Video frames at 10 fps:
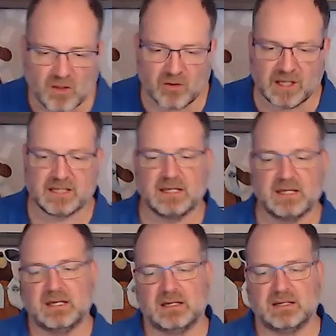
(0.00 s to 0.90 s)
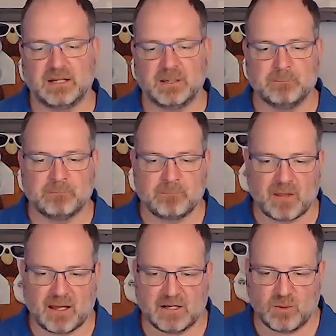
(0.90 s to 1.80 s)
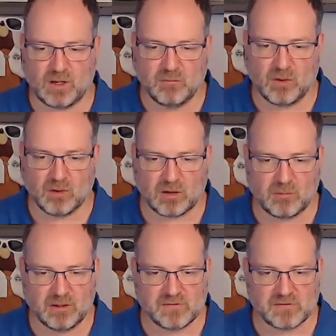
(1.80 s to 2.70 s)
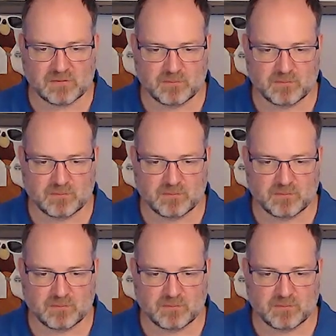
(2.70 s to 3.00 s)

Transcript: All right. I had one more comment.